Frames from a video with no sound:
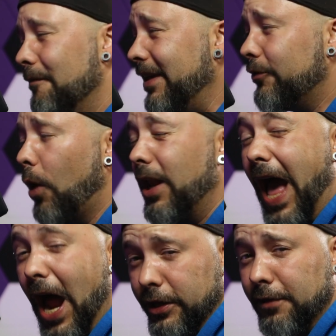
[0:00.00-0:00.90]
visual
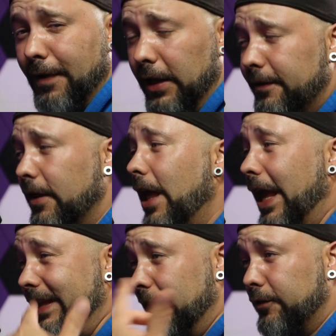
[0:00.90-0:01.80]
artifacts
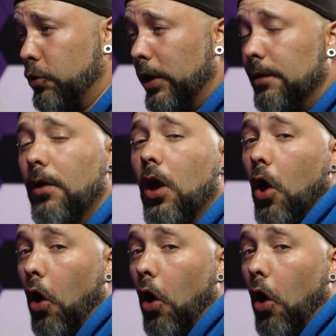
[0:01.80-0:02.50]
in the screen,